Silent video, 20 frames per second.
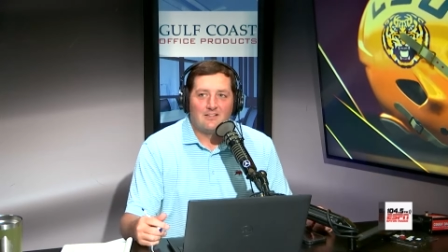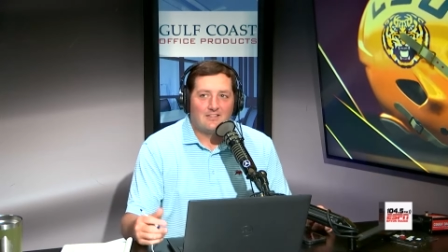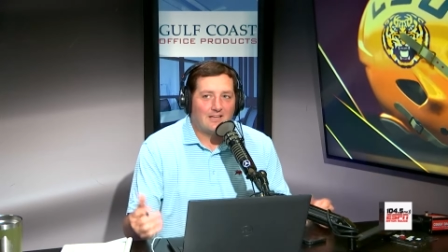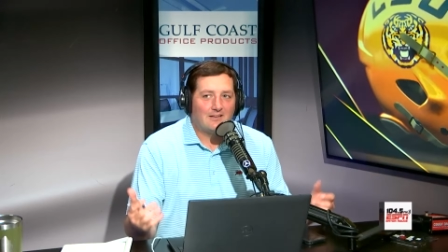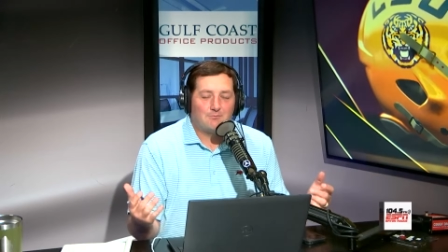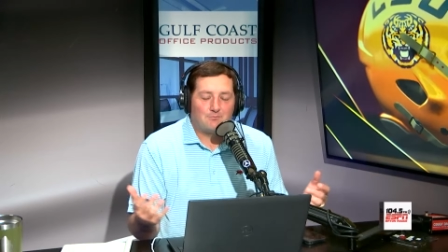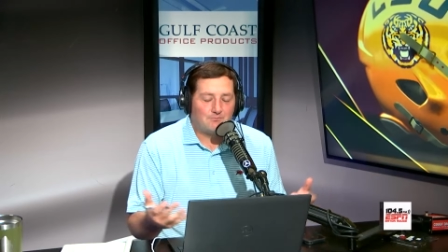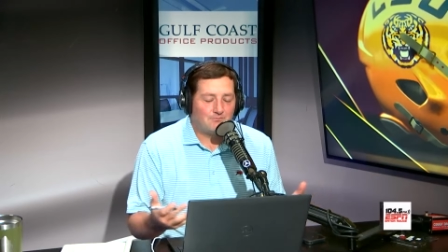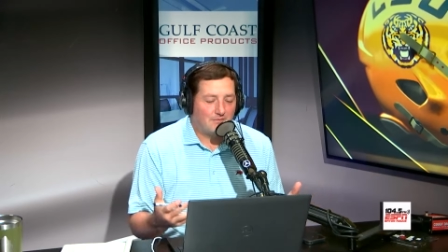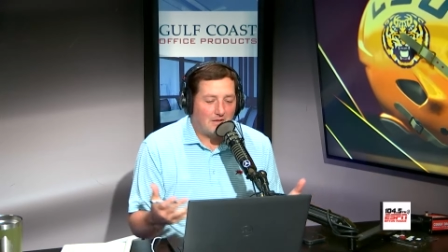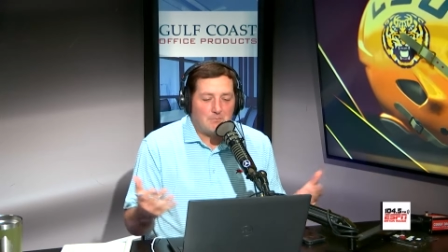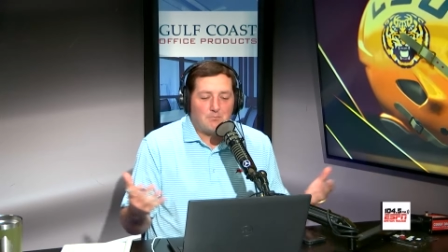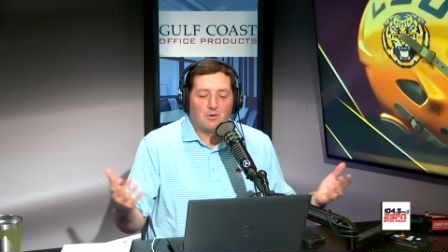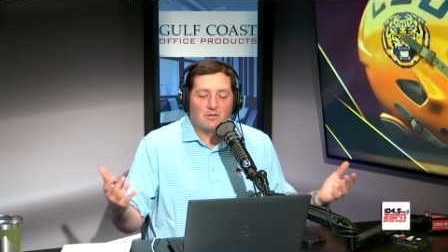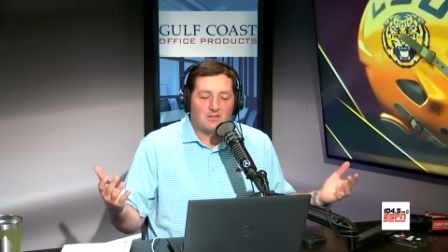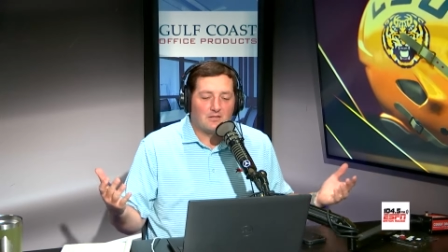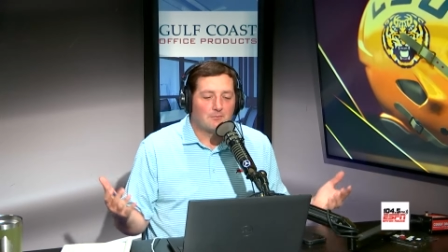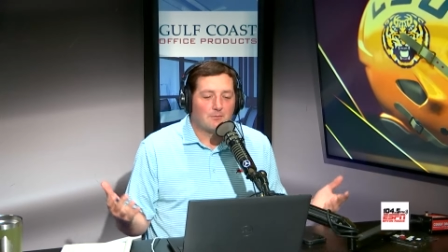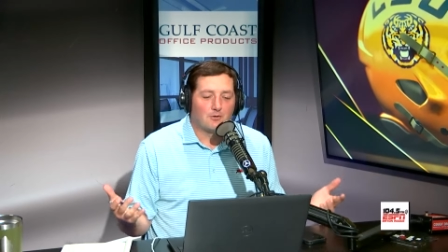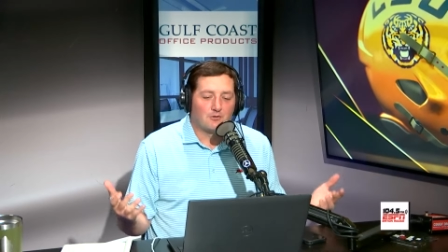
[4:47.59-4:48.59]
they
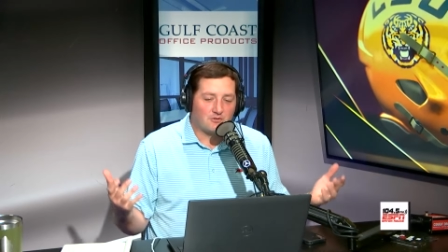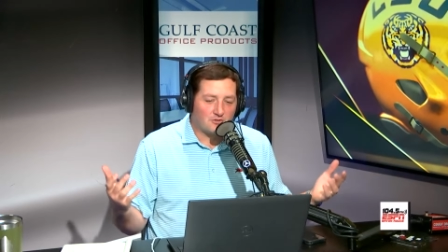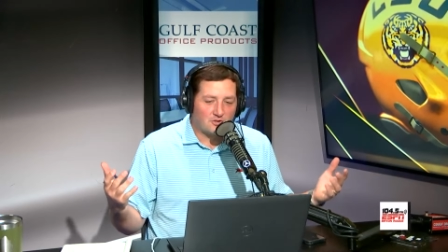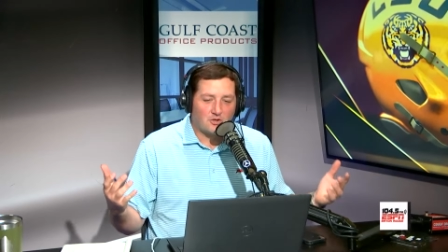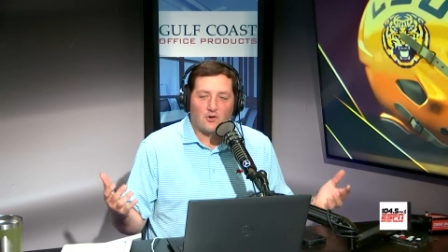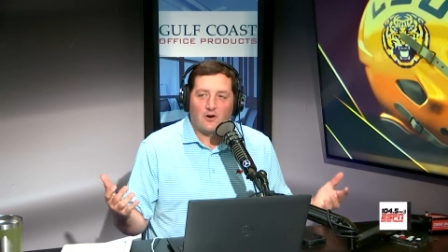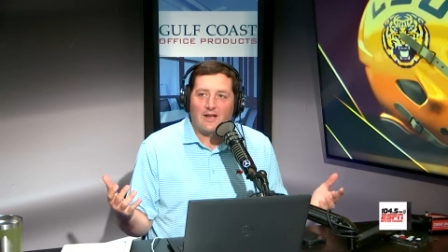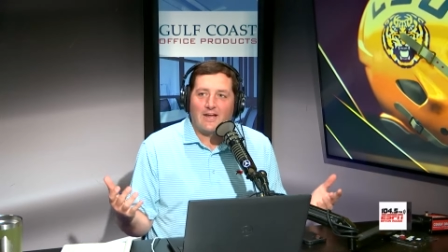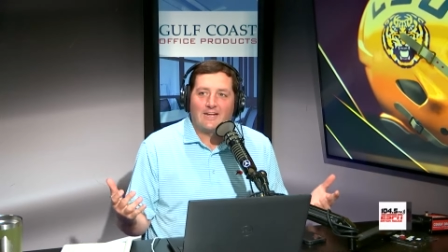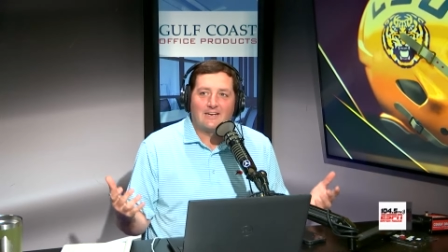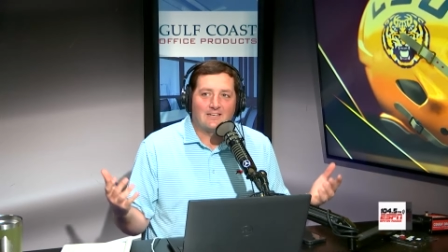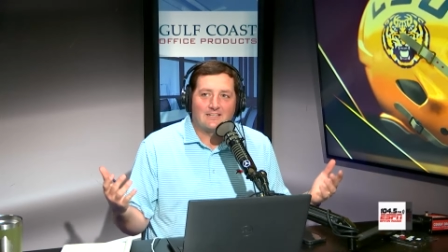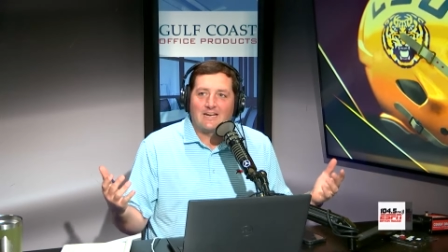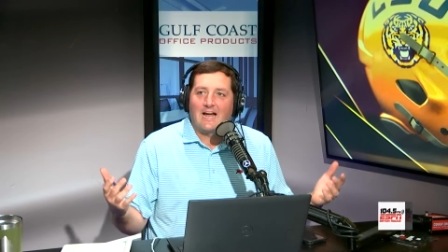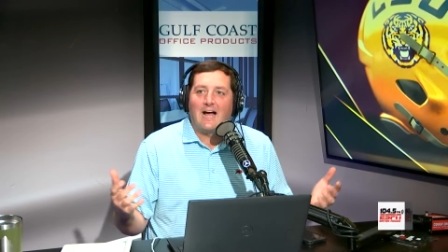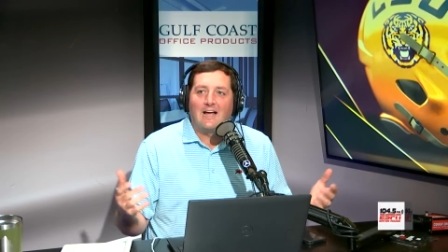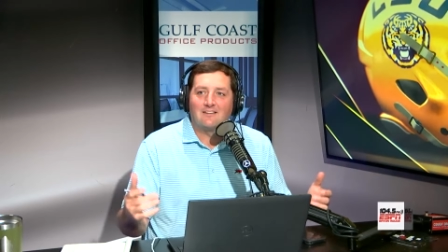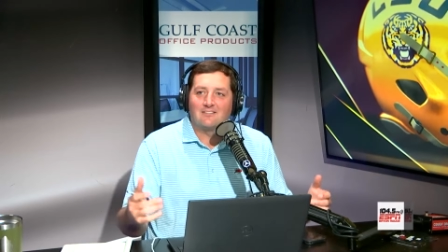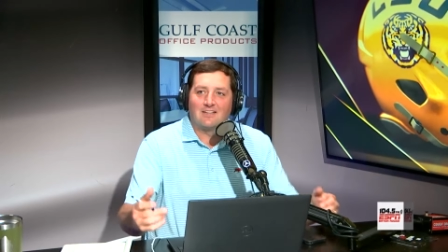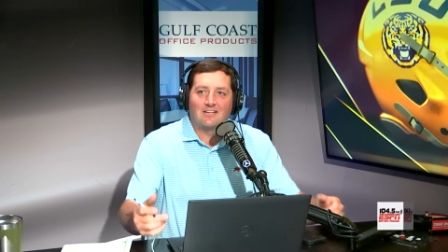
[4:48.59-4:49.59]
put the most sure-handed
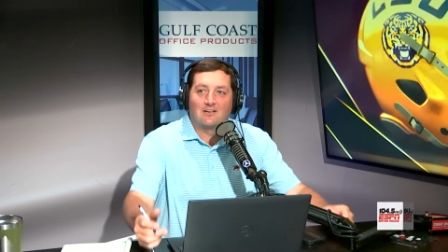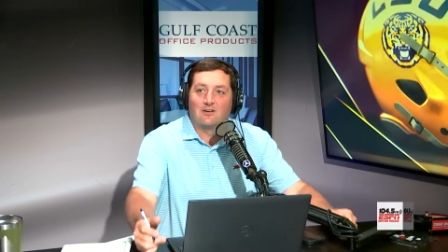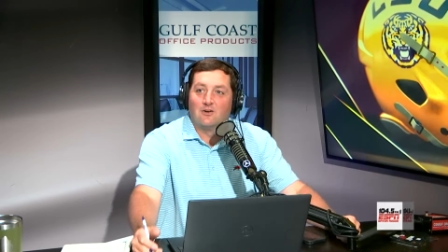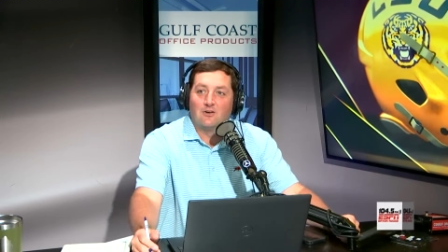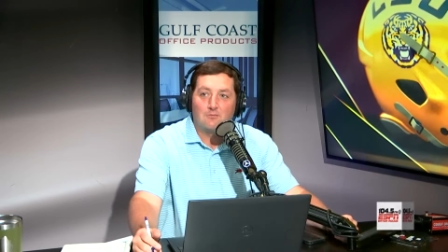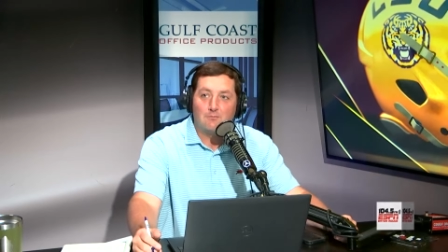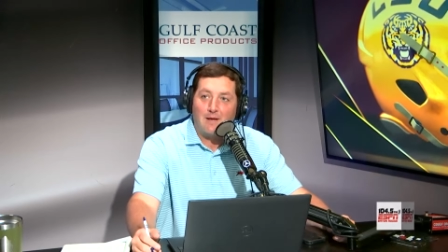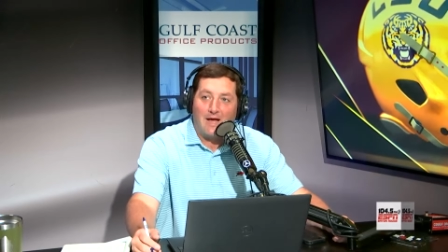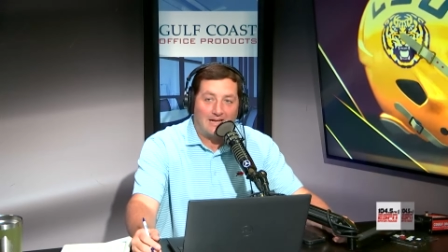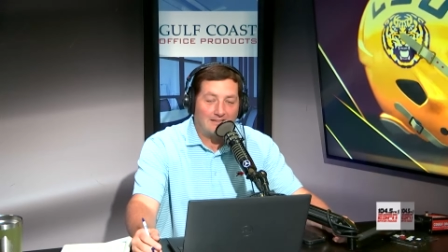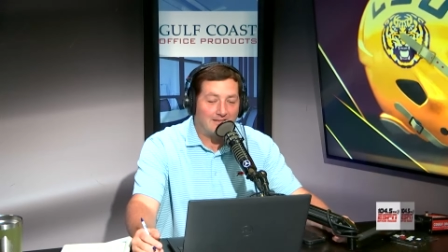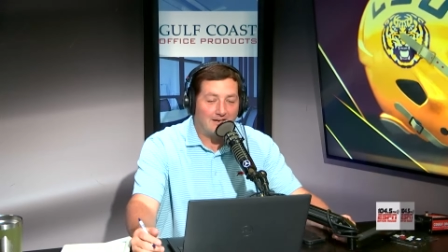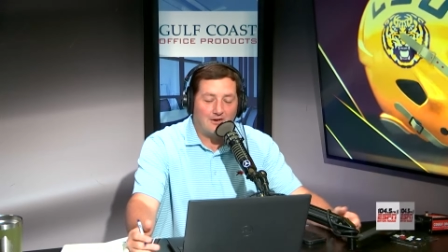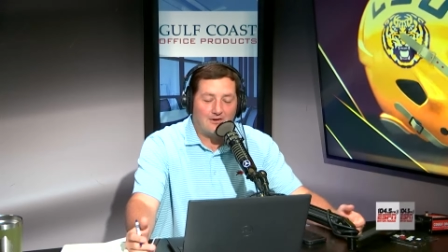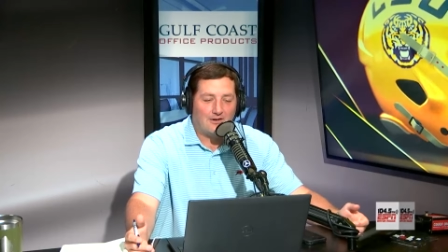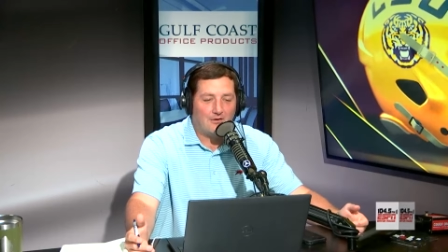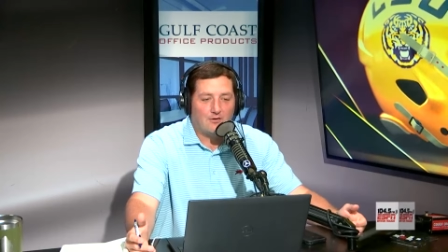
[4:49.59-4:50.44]
guys they could back there,